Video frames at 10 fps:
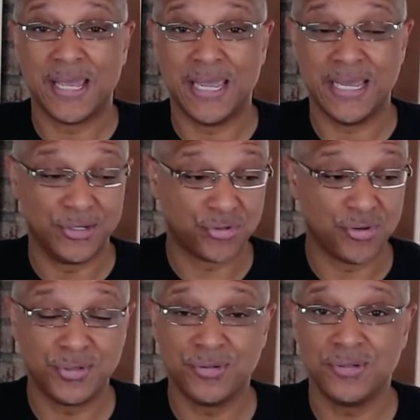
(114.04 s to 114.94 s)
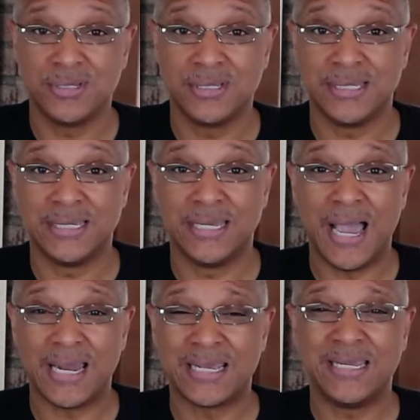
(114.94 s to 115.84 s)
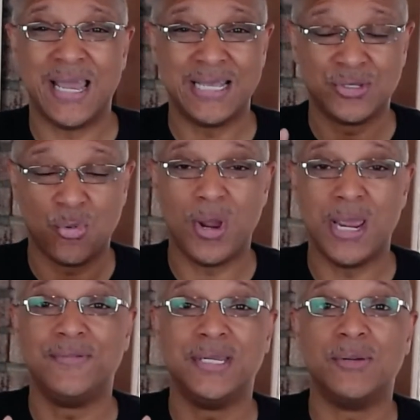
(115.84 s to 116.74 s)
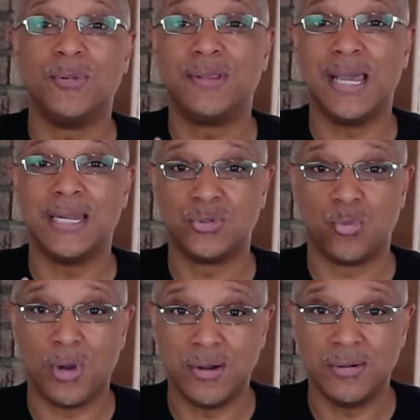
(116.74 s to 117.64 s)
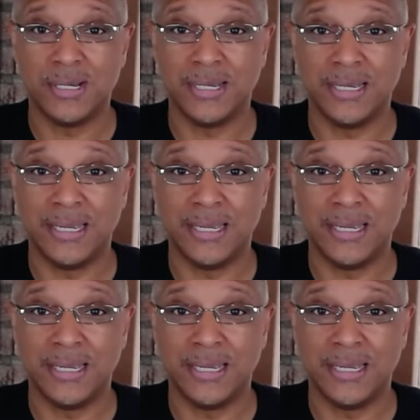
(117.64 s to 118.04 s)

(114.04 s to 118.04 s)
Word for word: in the scriptures, God has a way of dealing with that as well.